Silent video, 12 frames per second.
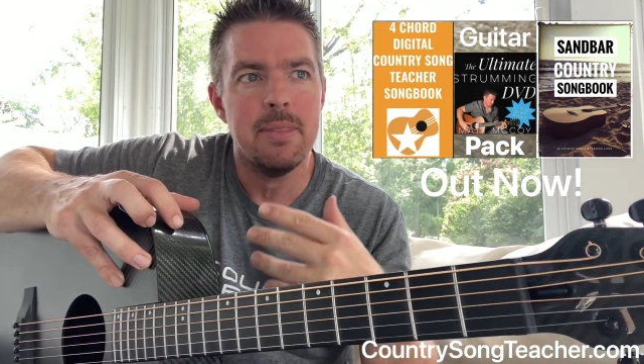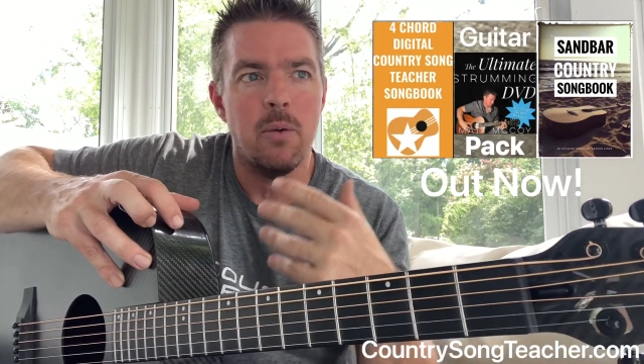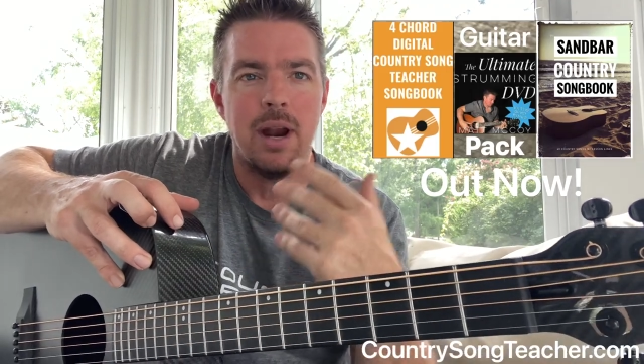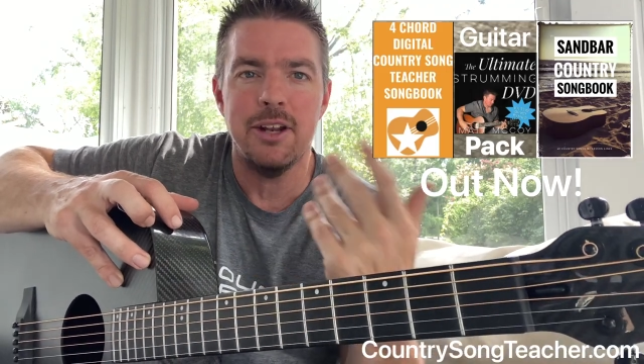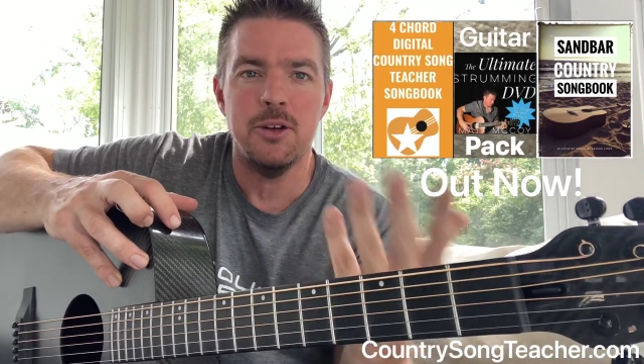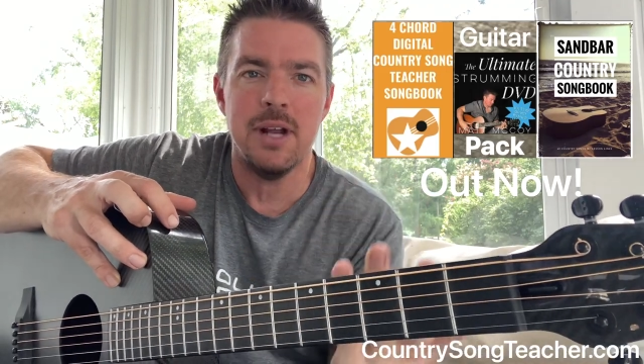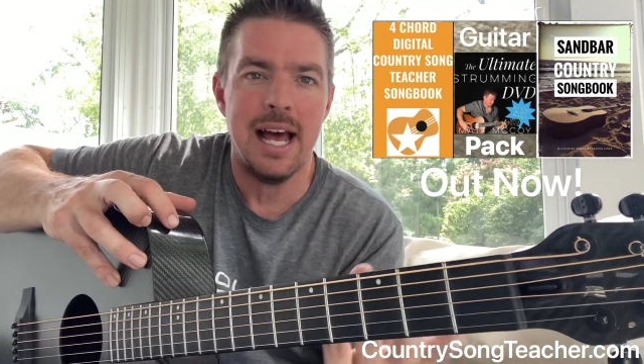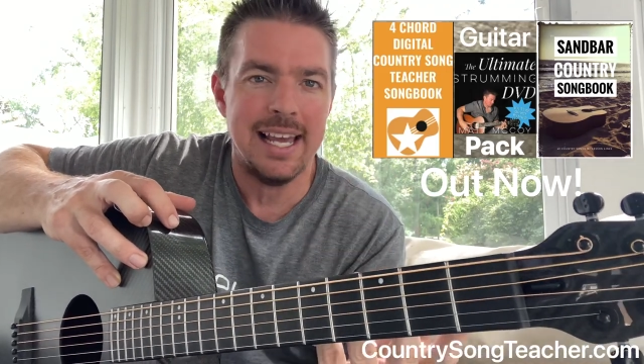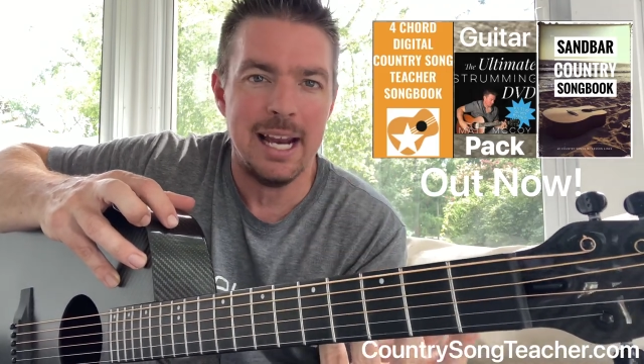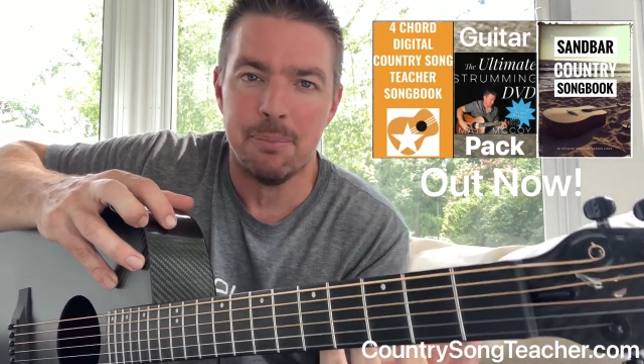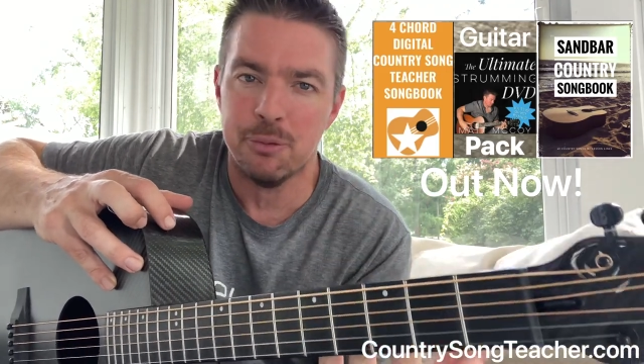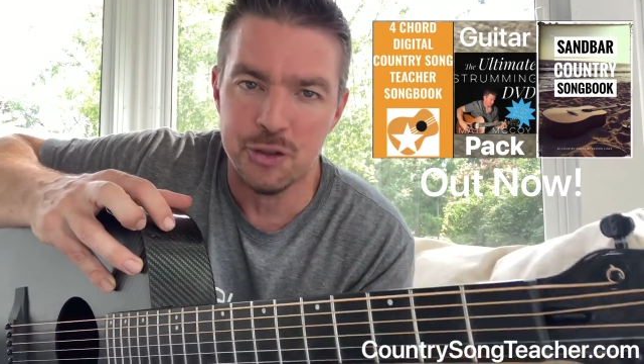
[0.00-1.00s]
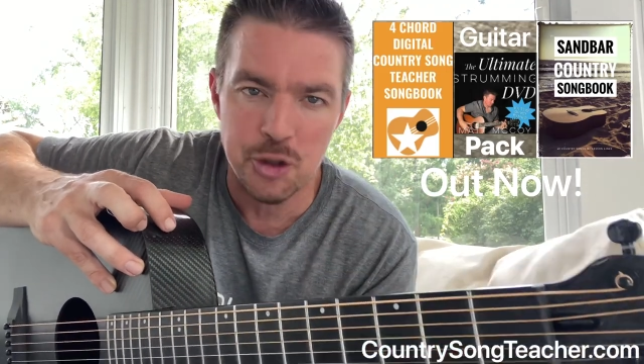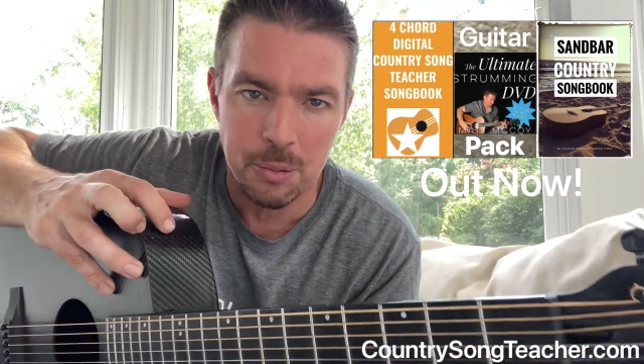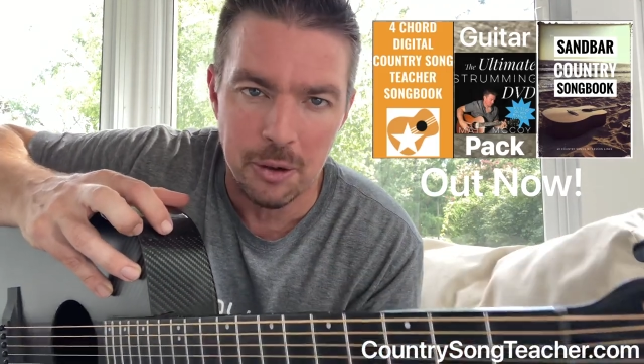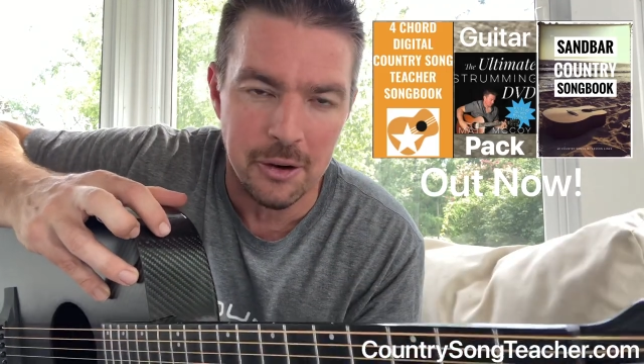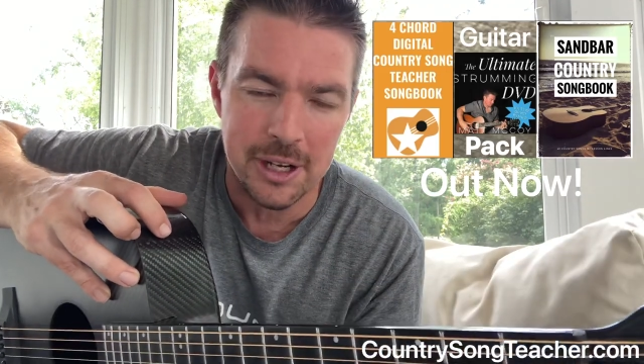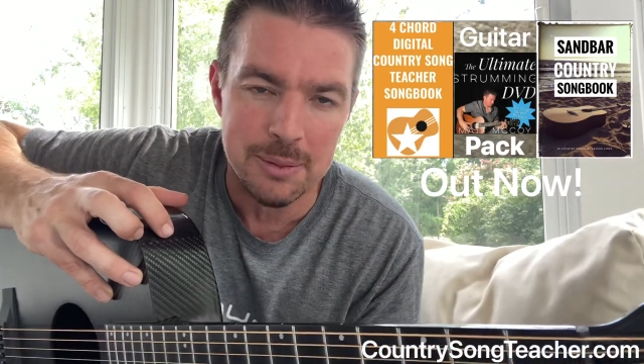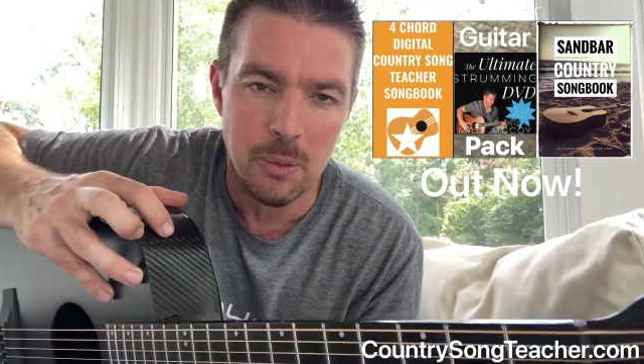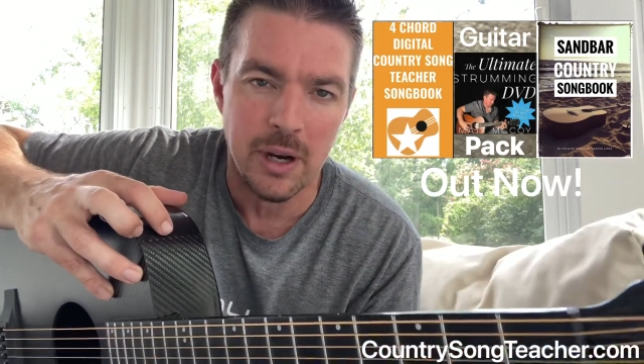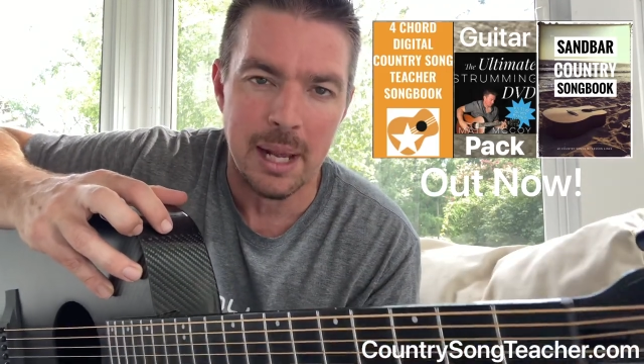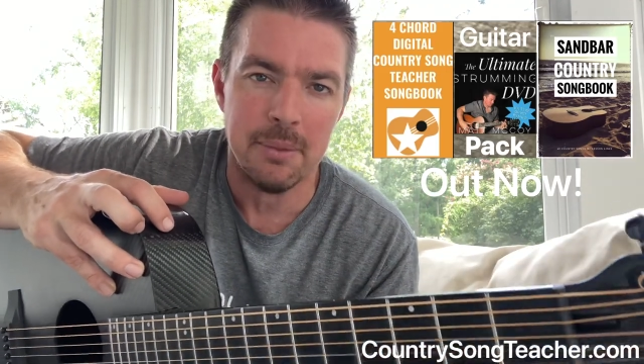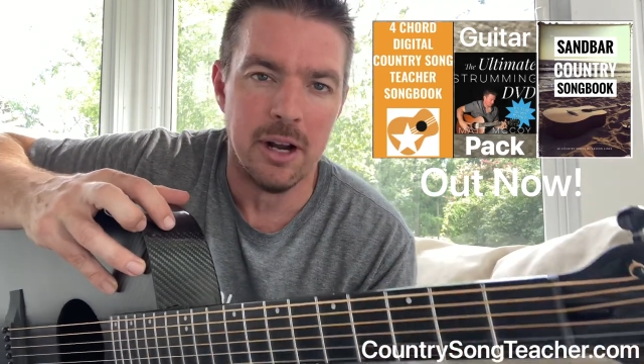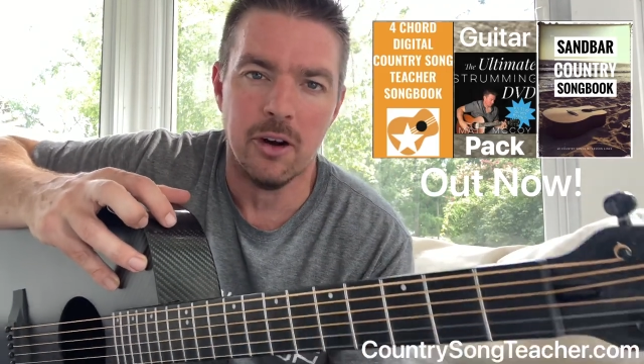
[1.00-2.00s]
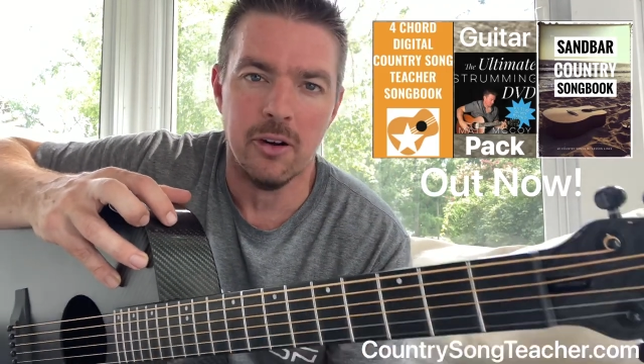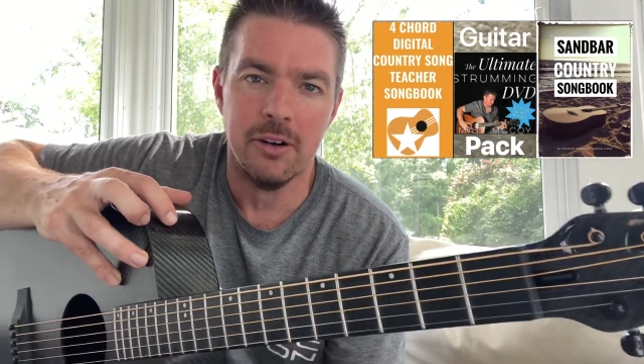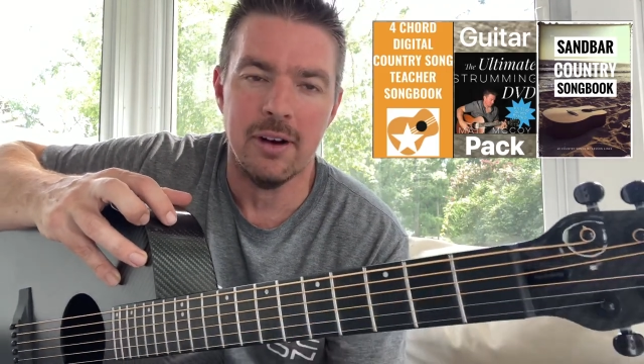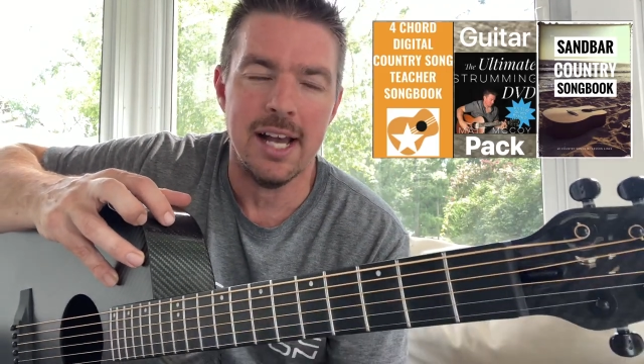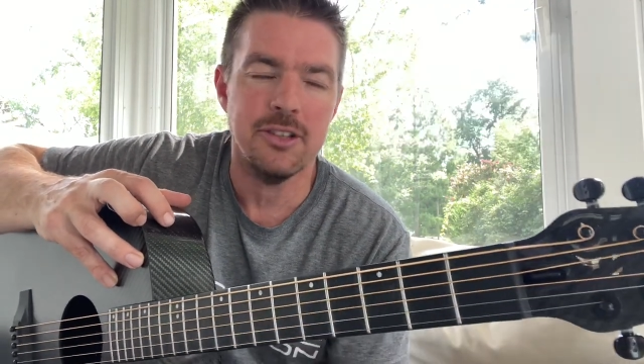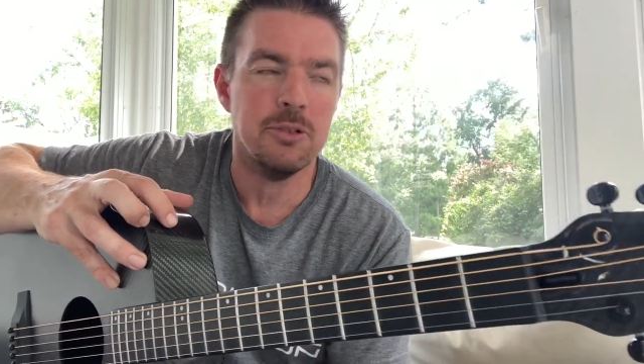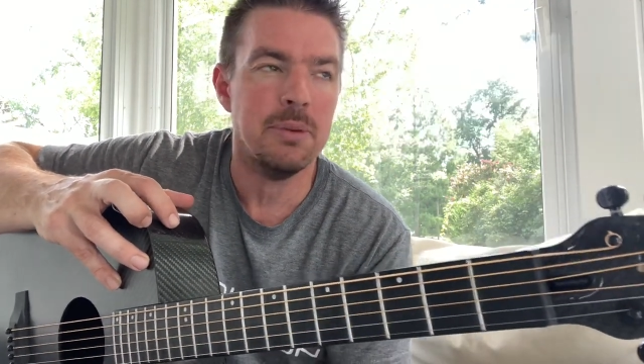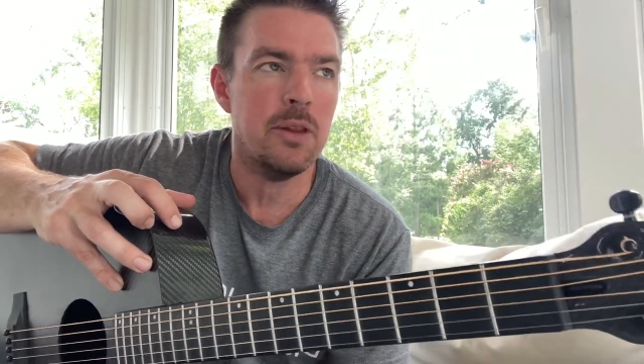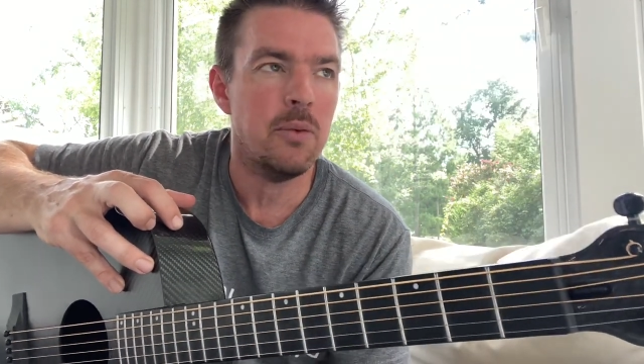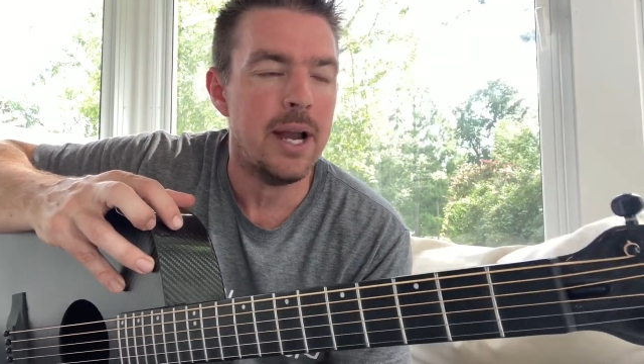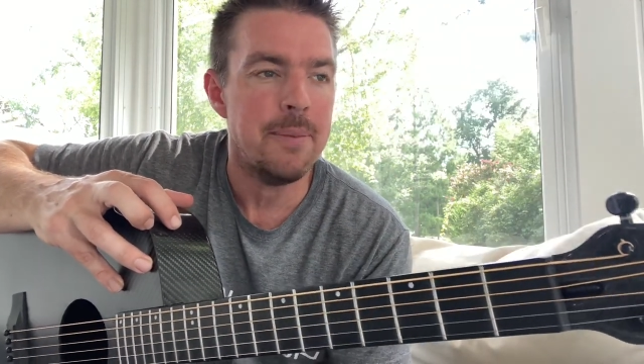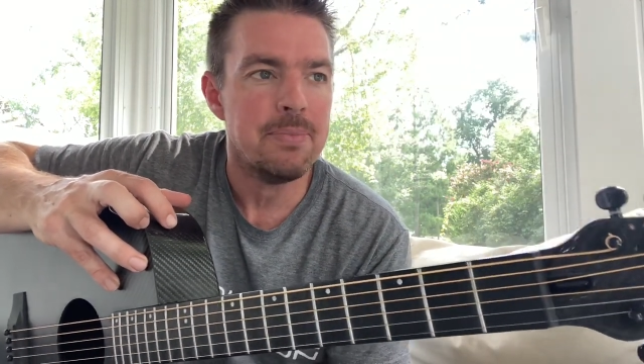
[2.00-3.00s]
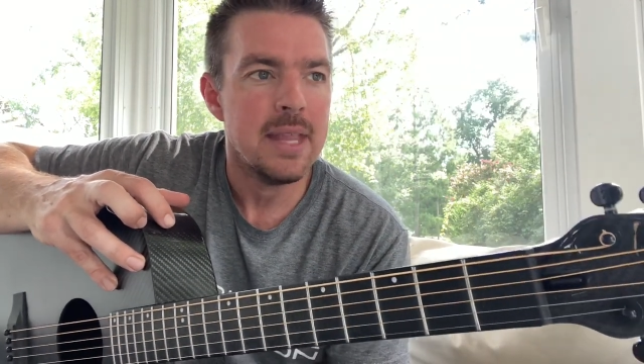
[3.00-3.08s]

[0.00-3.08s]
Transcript: what I do, I get up super early in the morning. I'm an early riser, by the way.